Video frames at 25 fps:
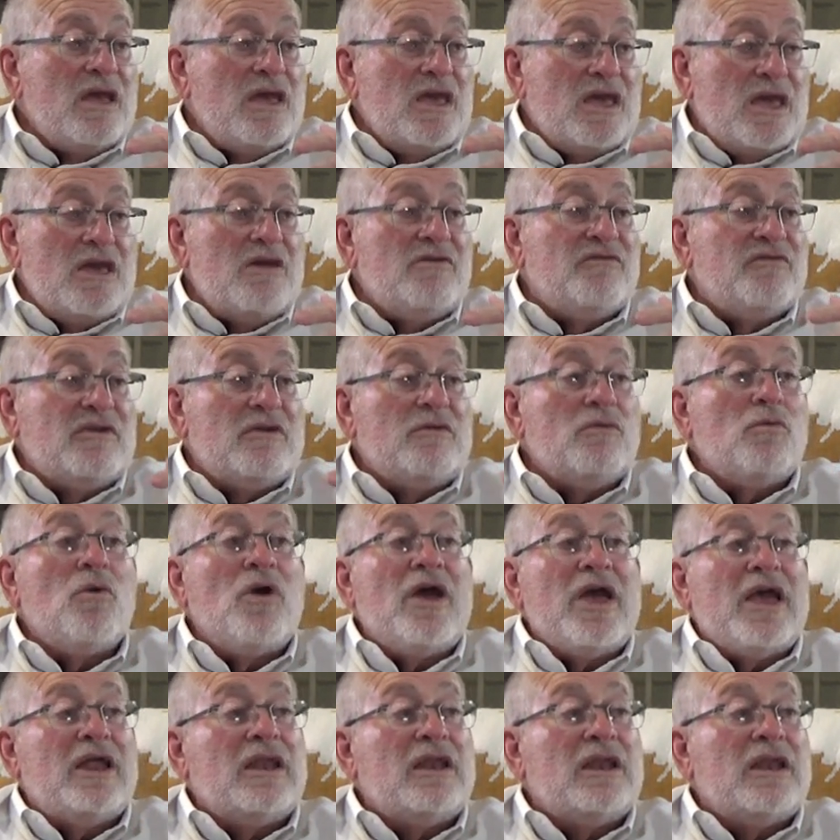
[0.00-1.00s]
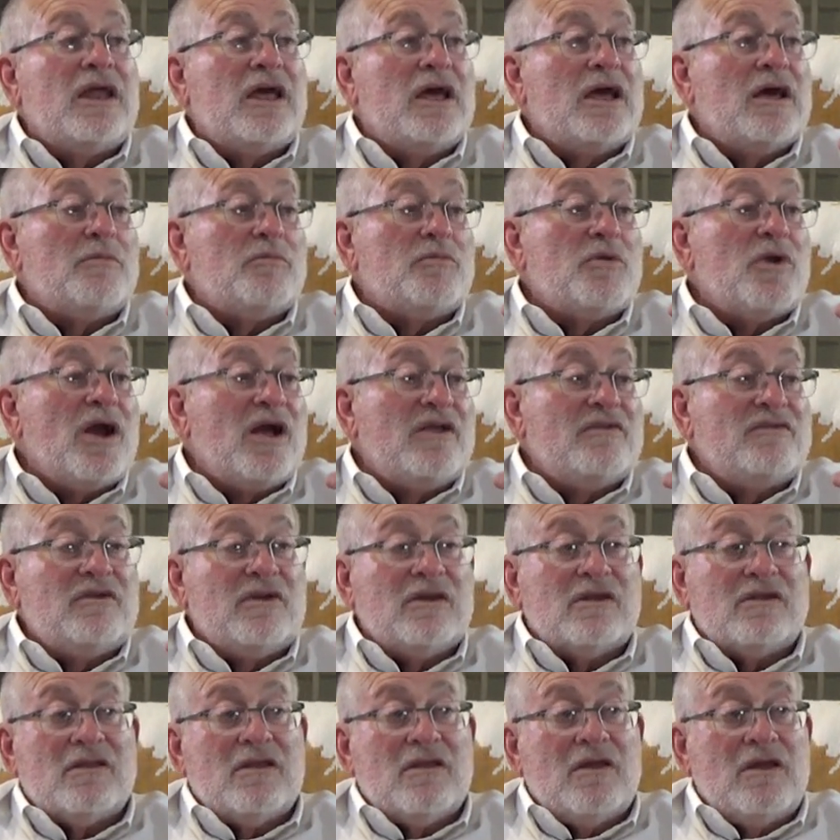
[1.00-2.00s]
If and when a
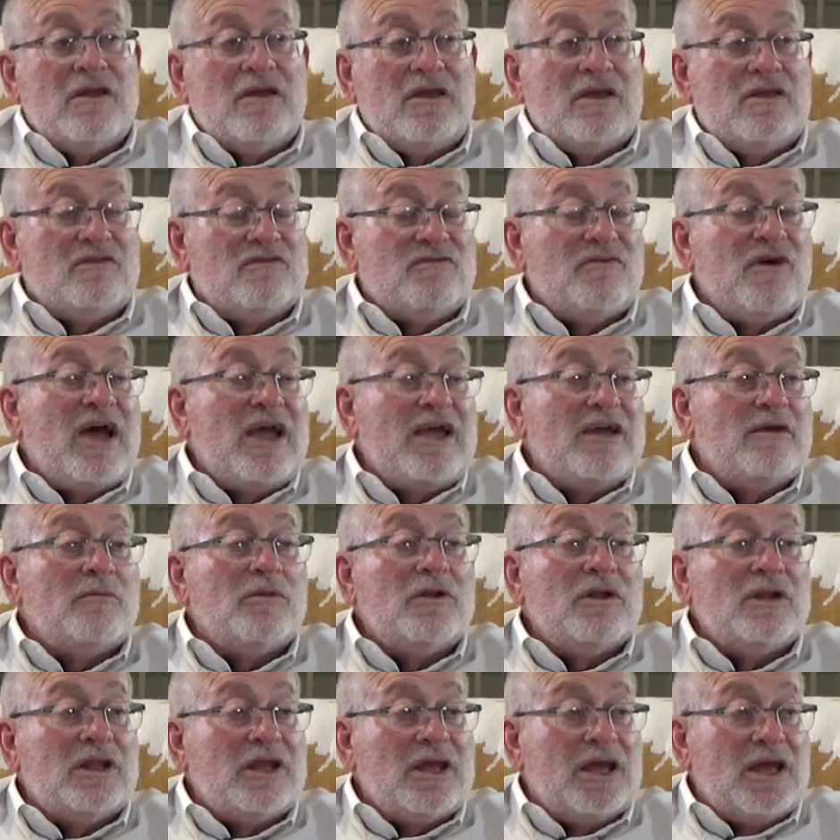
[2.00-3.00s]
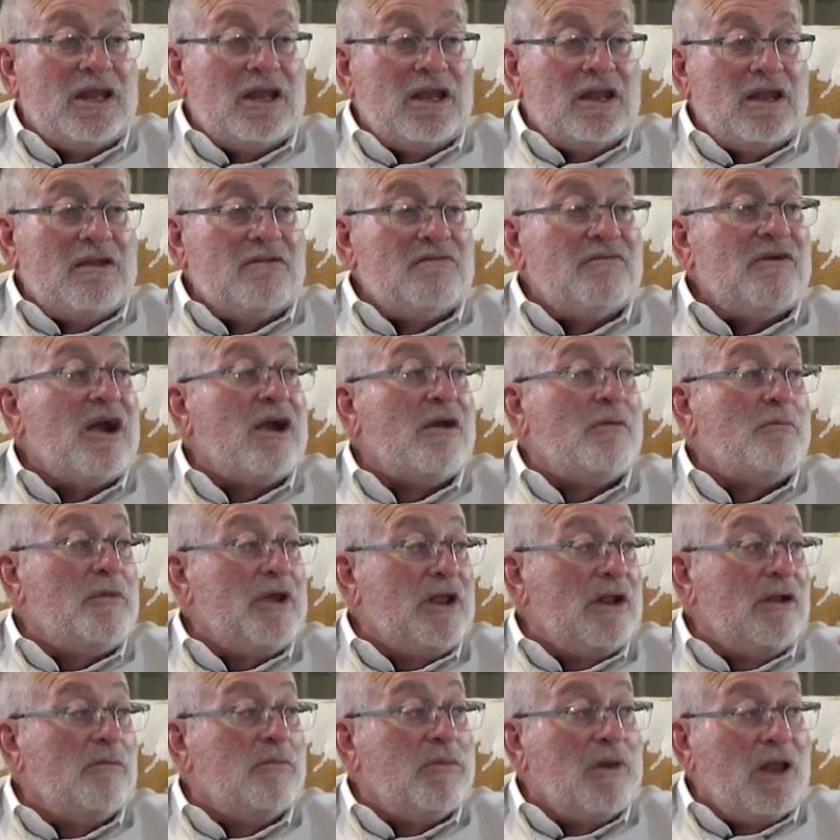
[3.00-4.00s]
project is viable and an
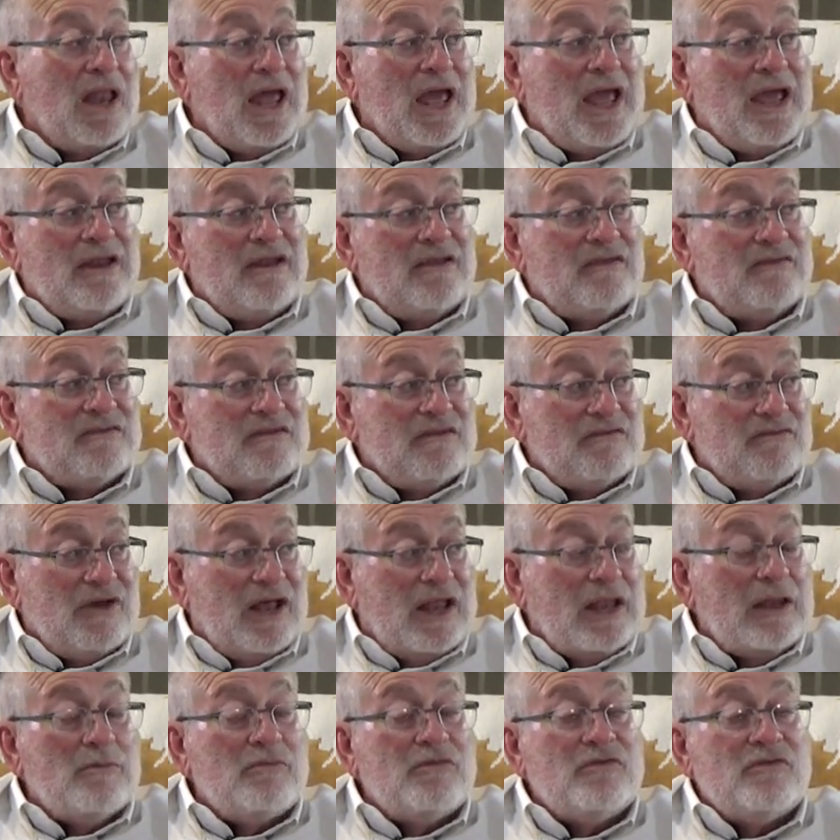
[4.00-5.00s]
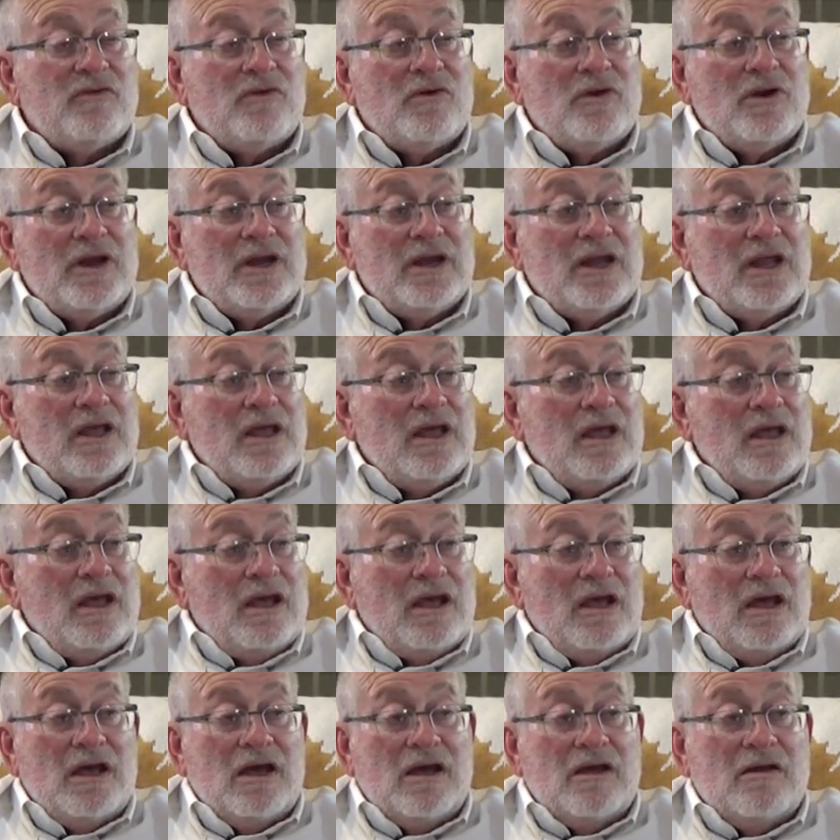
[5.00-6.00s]
environmental plan is developed for it,
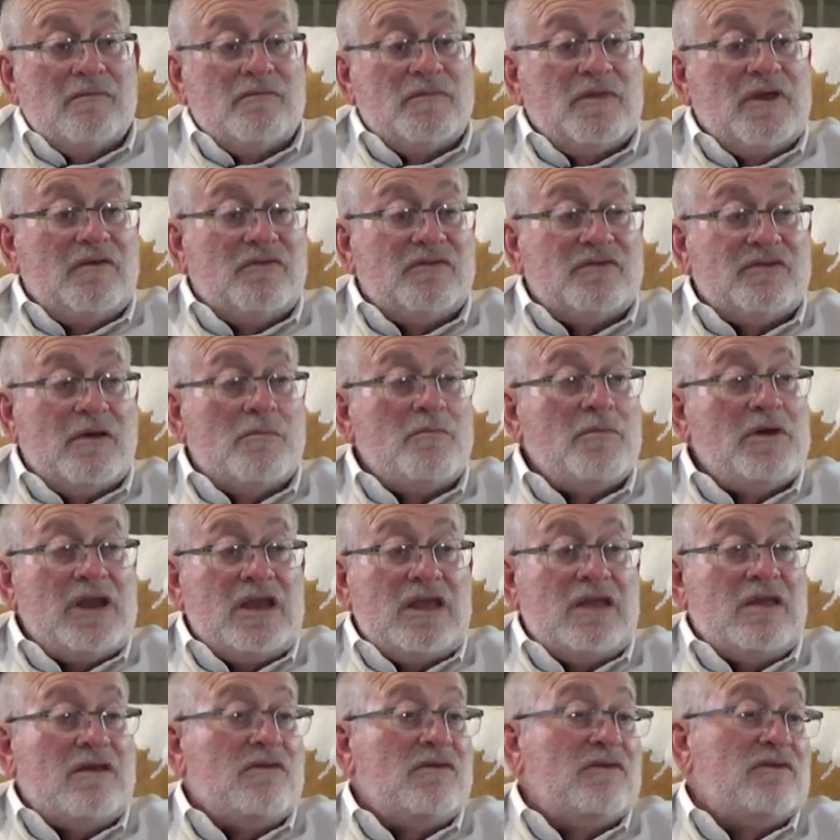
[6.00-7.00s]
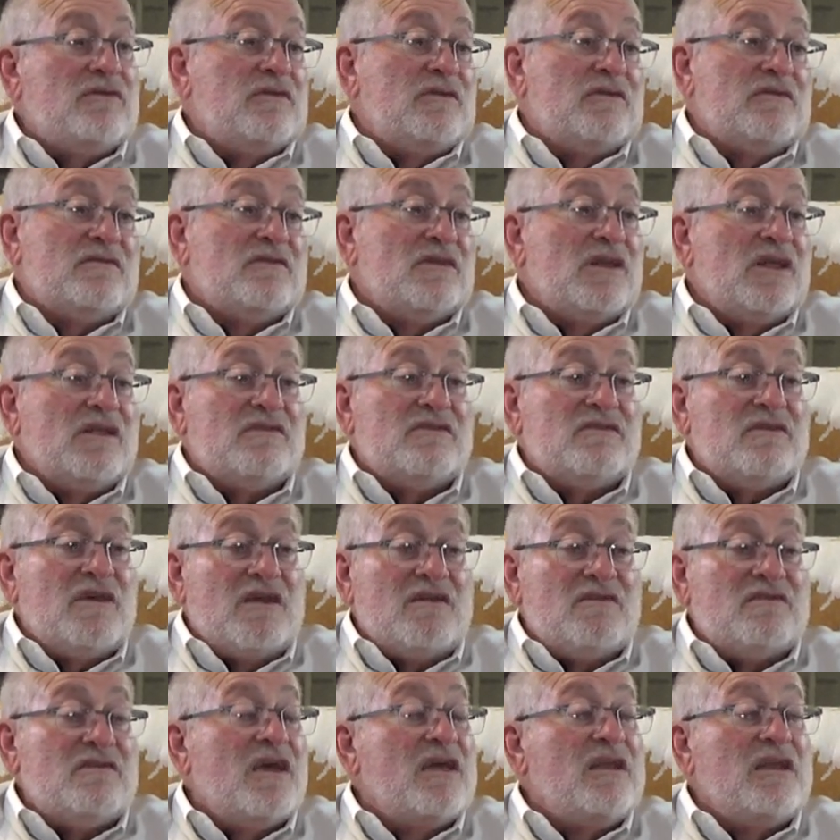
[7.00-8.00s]
um, if somebody uses, let's say,
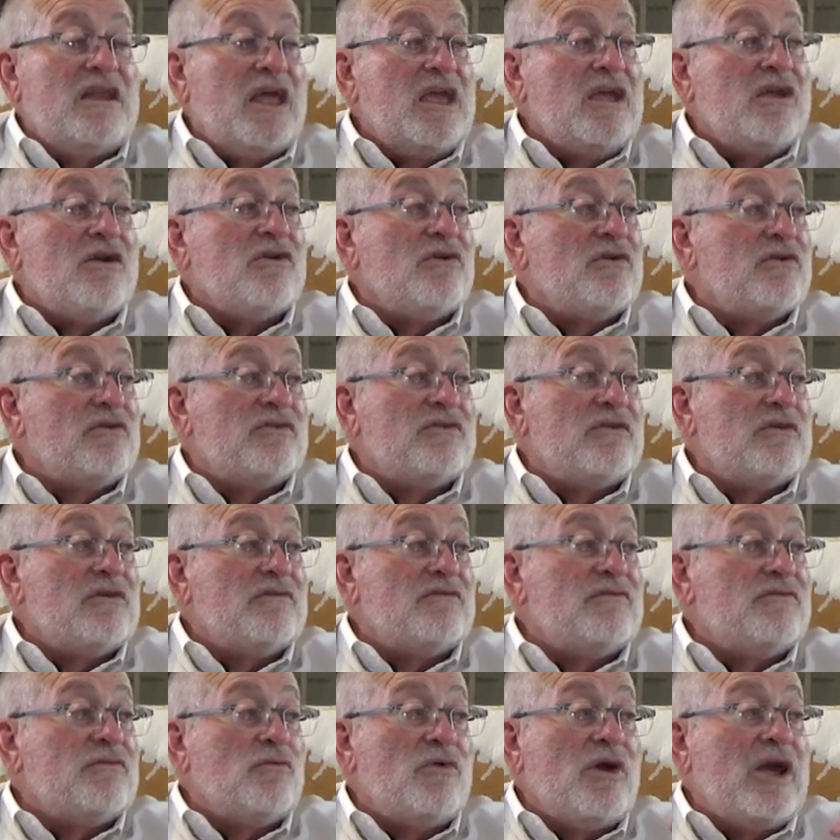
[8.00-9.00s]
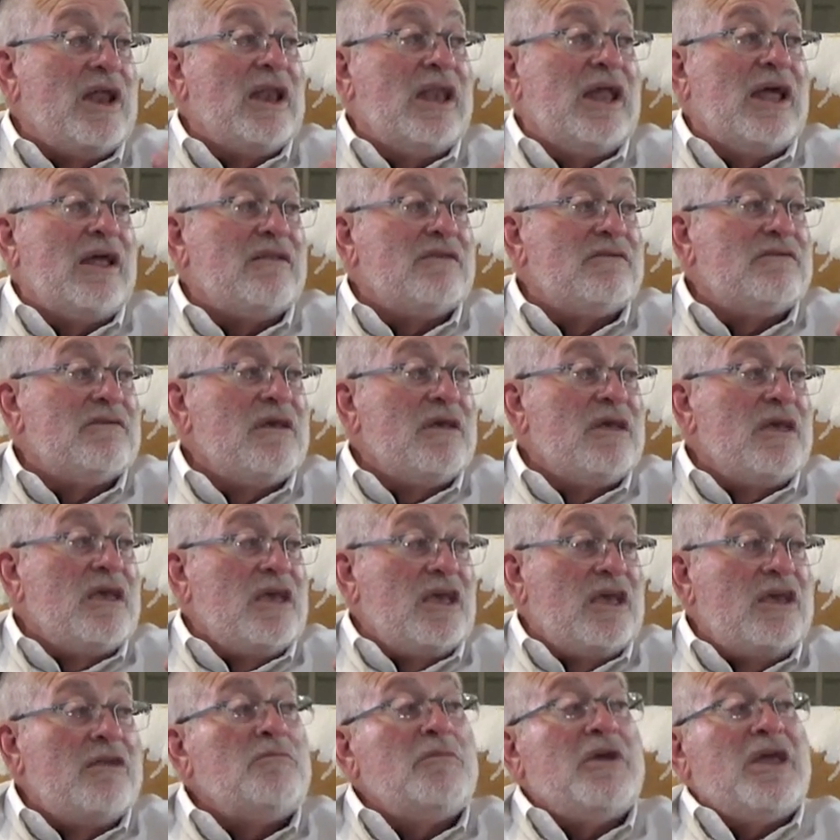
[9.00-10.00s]
10 acres of wetlands,
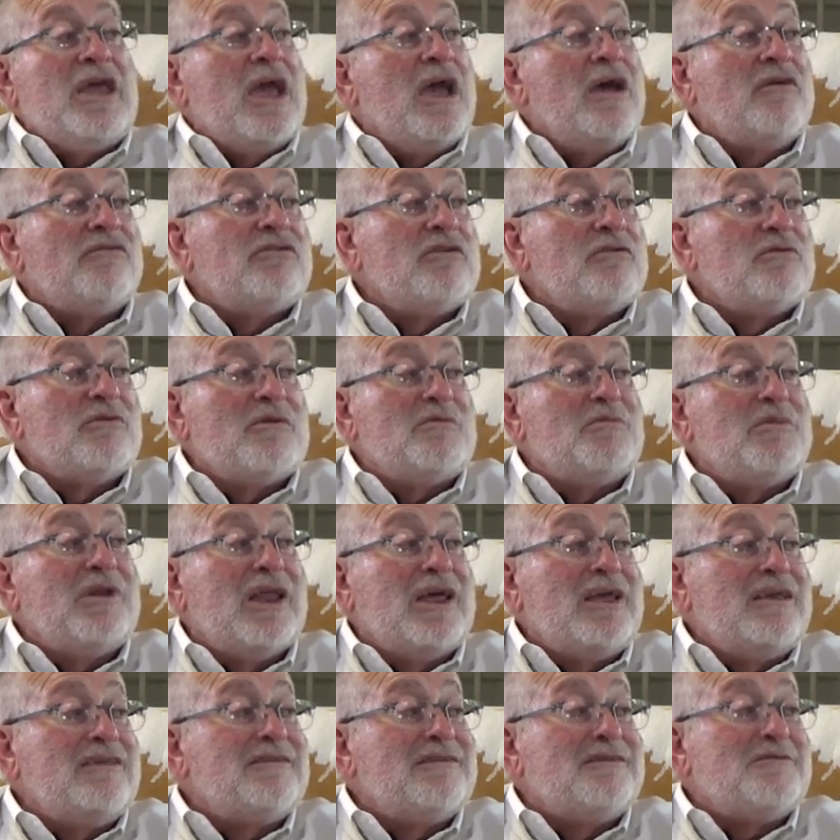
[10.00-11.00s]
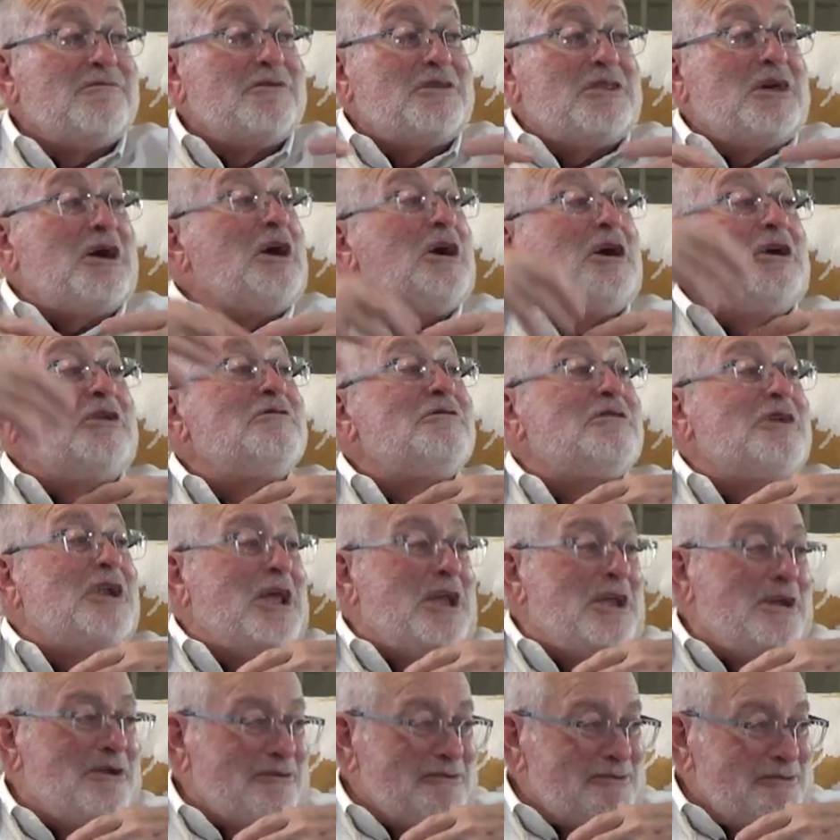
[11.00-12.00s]
it may have to replace it with 100
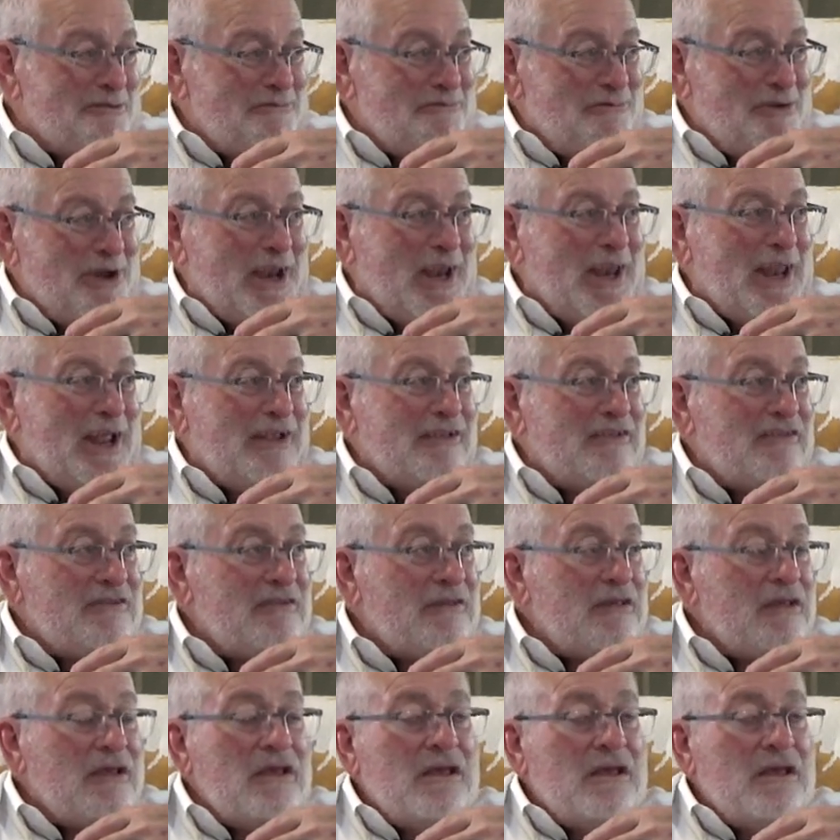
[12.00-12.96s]
acres of wetlands.